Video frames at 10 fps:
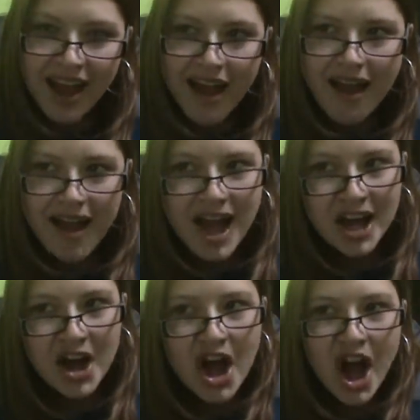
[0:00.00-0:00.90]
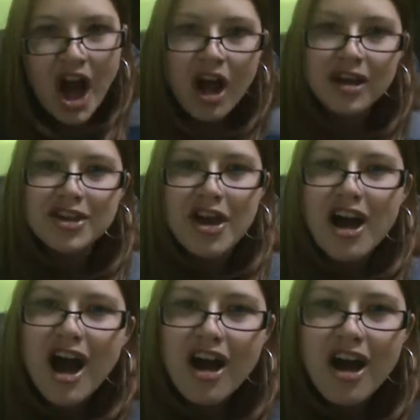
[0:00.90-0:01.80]
And all
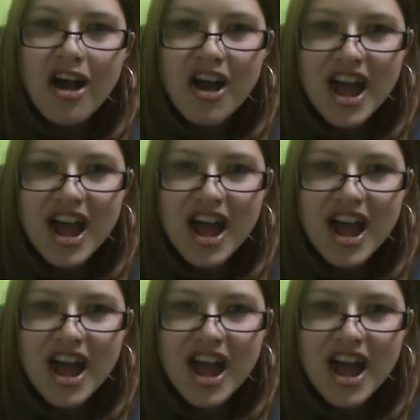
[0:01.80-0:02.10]
you're